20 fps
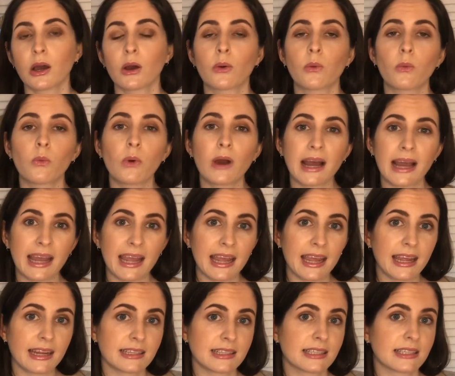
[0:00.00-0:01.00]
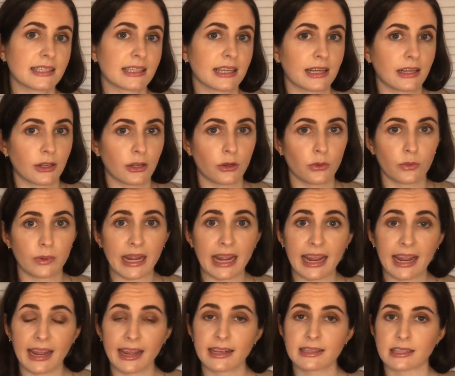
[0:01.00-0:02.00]
whites and
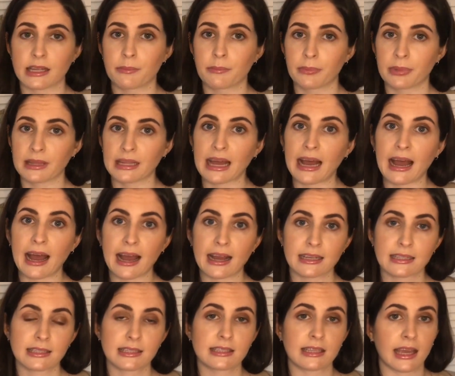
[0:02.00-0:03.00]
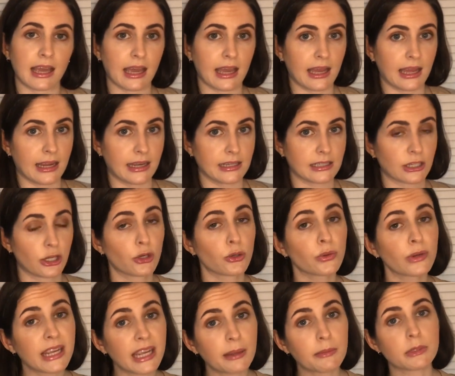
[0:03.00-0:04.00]
grays and blacks and
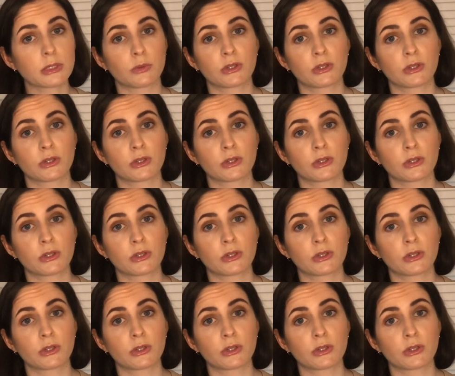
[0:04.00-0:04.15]
creams,